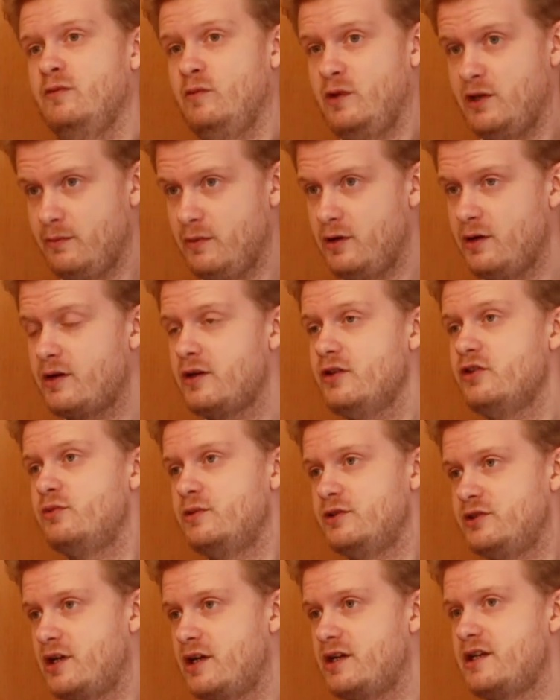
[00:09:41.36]
with
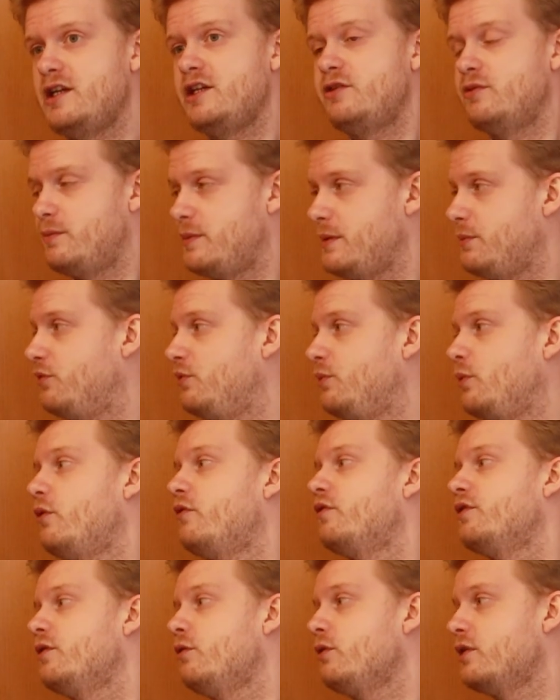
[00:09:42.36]
Americans, with Chinese, with people from
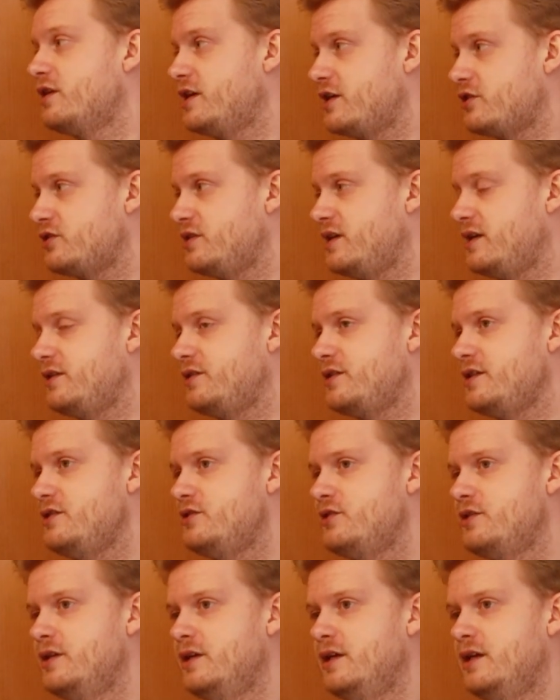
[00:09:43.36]
other
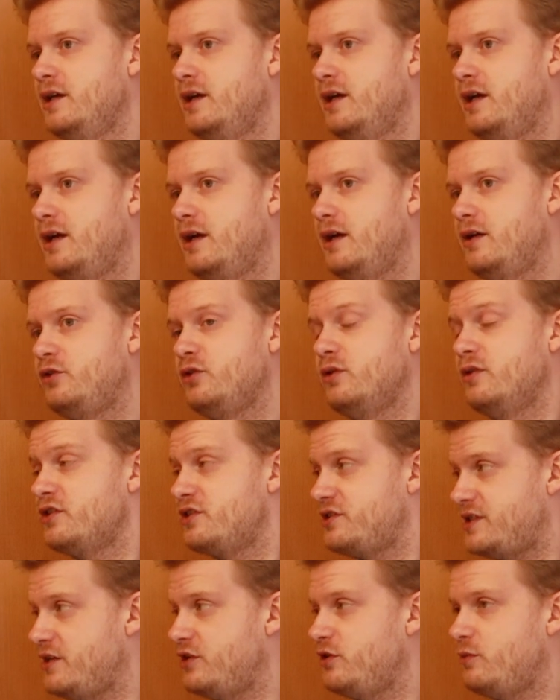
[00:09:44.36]
nationalities, to
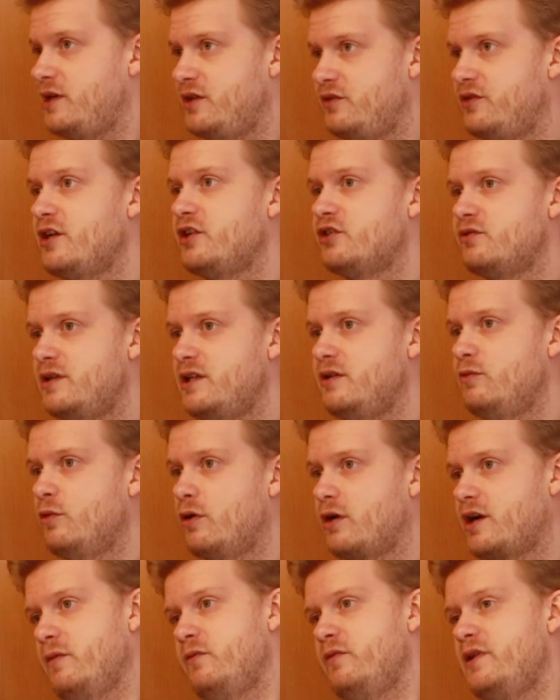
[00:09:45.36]
understand the way that things really
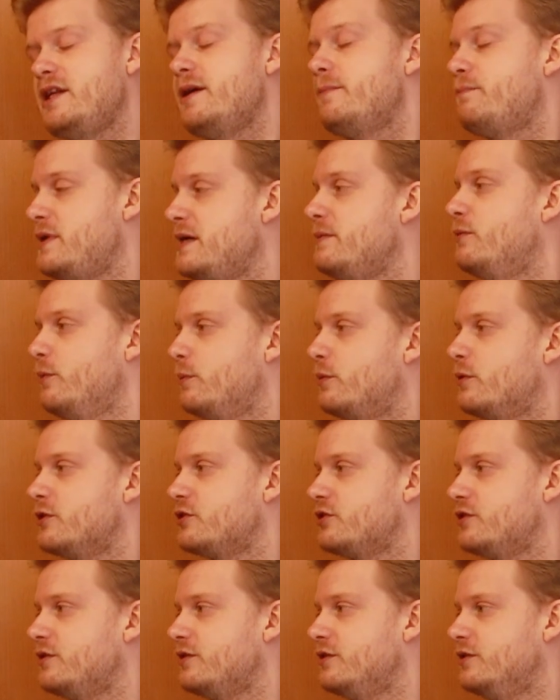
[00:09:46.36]
work. I'm really a people
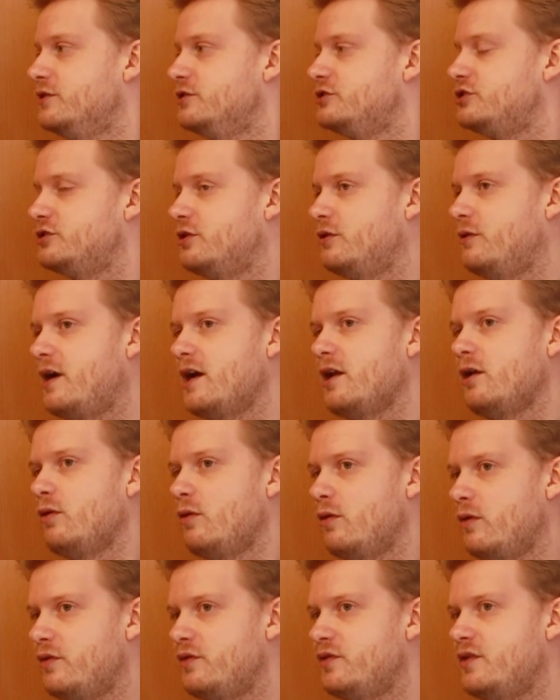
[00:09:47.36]
person, so I
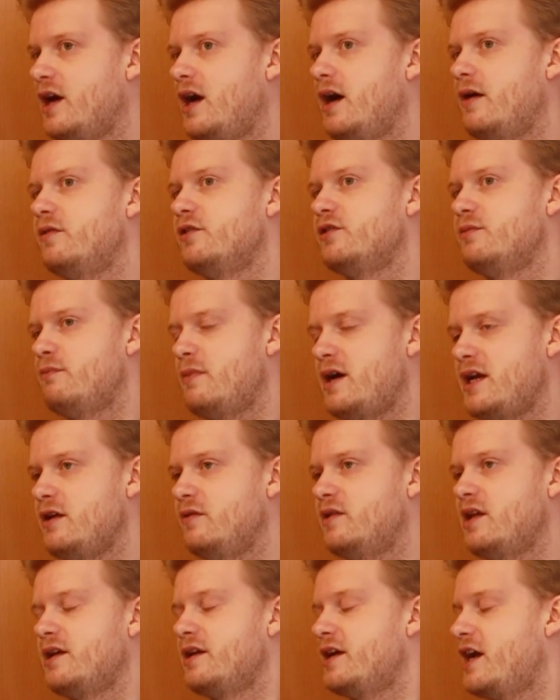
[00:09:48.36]
love to have as many
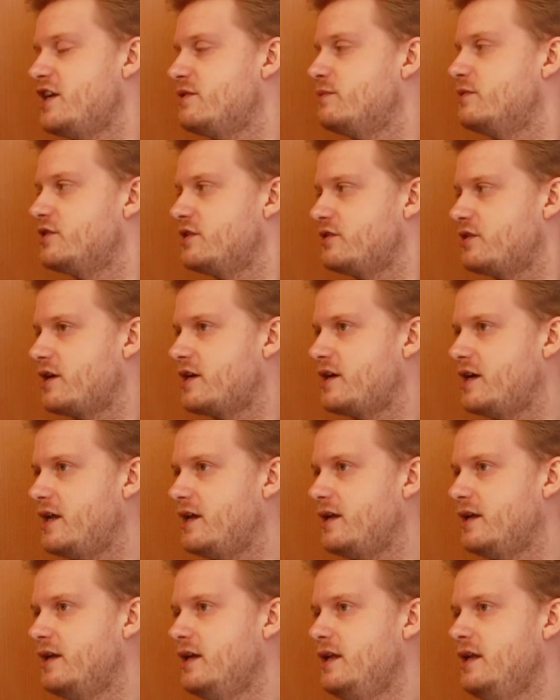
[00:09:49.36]
of that engagements as I
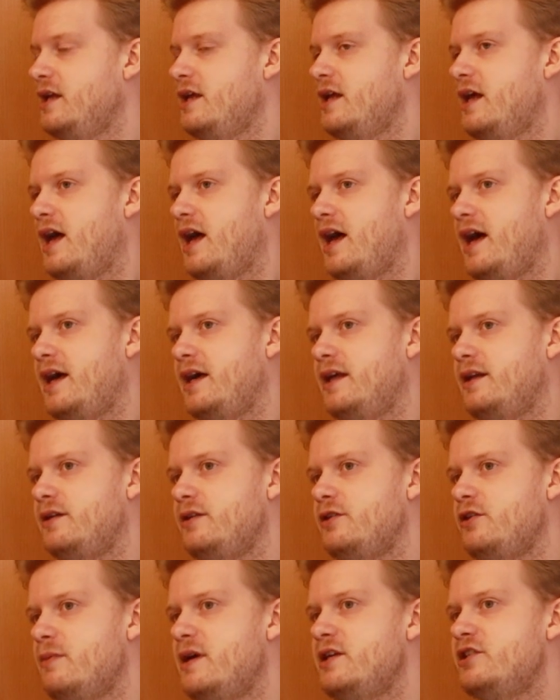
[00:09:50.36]
can.
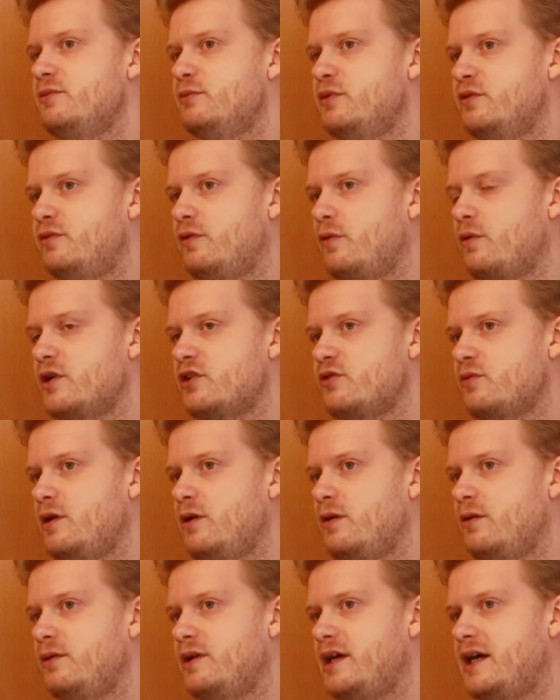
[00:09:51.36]
And you mentioned before as
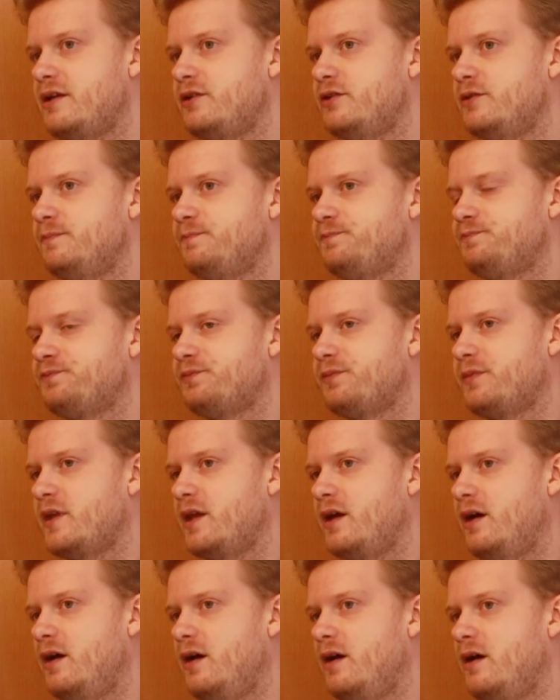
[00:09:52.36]
well that
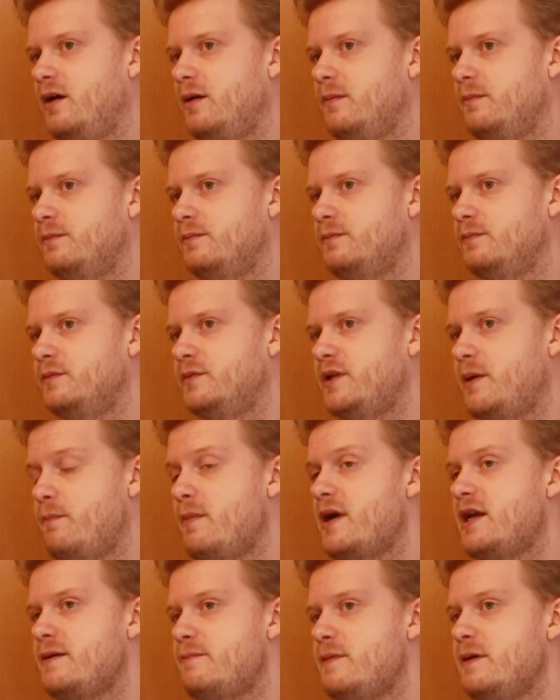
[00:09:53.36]
that
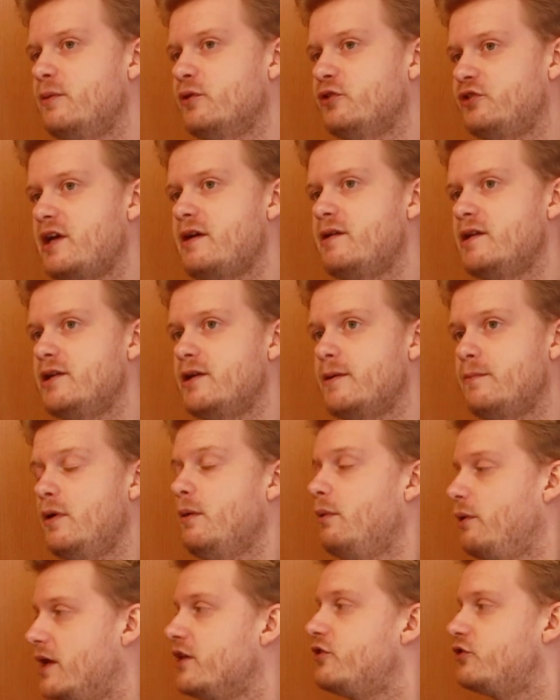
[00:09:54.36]
many people stay within their
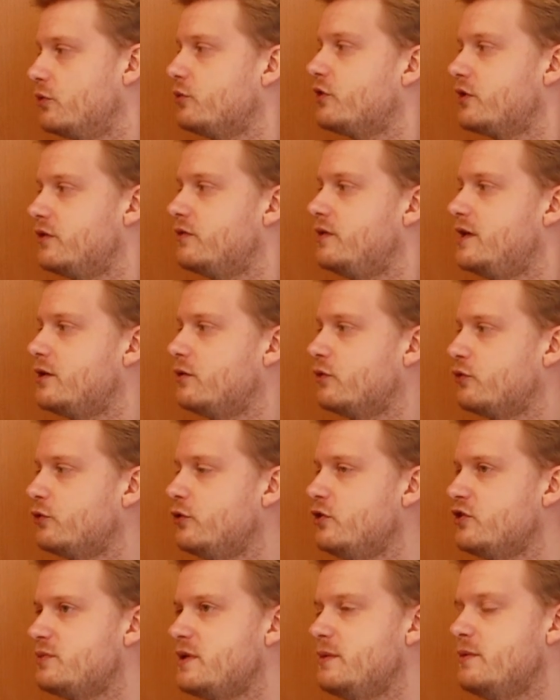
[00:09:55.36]
bubble, and that's something that really
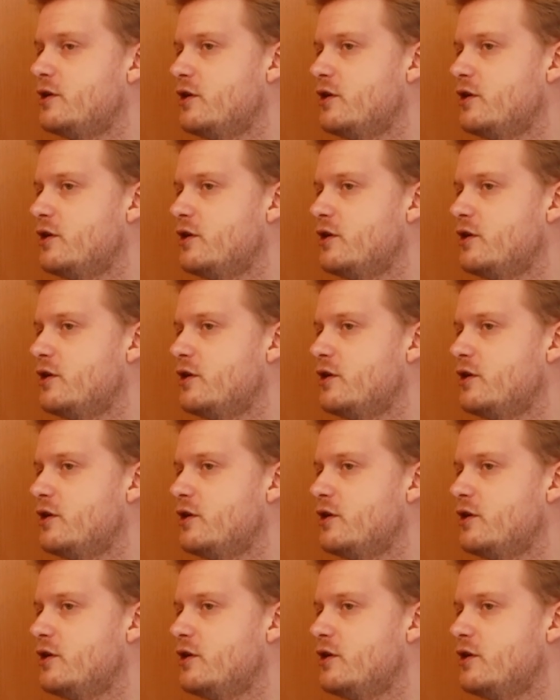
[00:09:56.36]
concerns me,